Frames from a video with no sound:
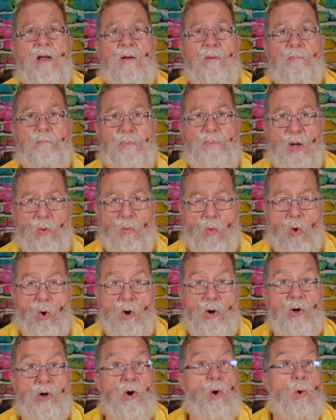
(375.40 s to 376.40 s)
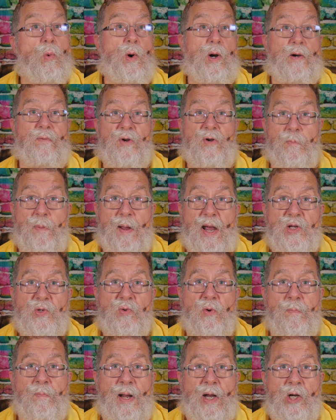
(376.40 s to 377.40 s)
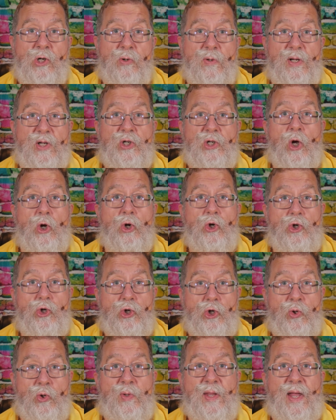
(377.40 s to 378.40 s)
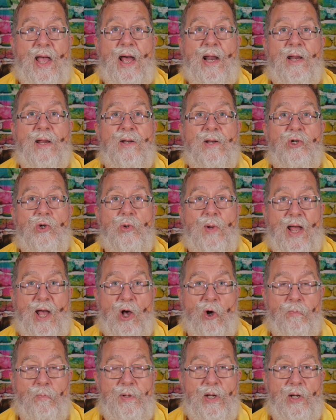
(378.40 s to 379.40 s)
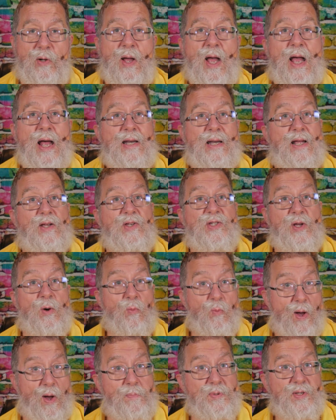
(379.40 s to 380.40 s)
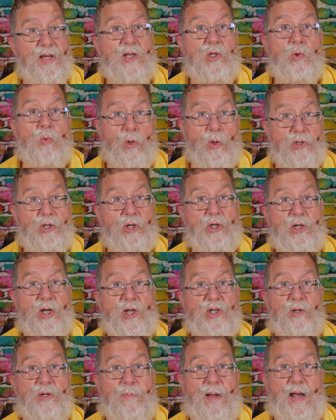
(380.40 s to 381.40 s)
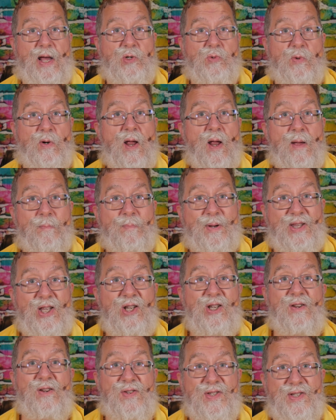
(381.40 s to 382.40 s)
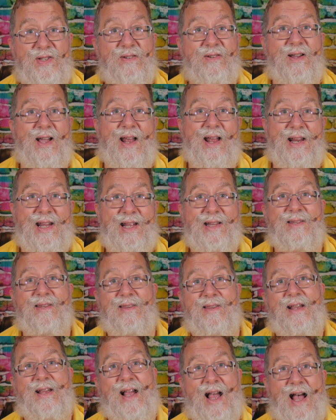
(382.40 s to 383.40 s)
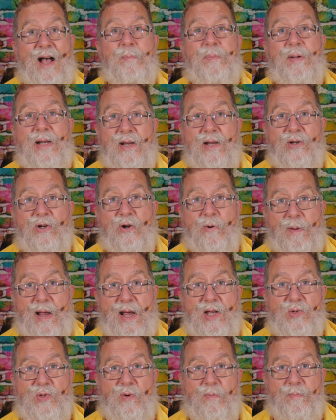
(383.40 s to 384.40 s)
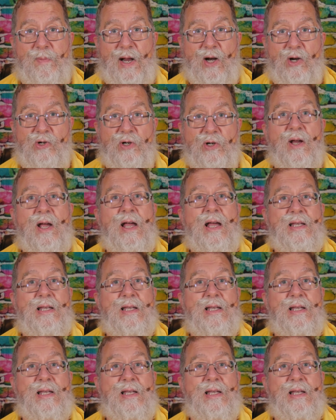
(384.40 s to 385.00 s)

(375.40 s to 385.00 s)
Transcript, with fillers: Bitwarden or whatever your password manager is, do that to help you. Now, some websites will suggest a password, but then you still got to get the thing copied into your password manager.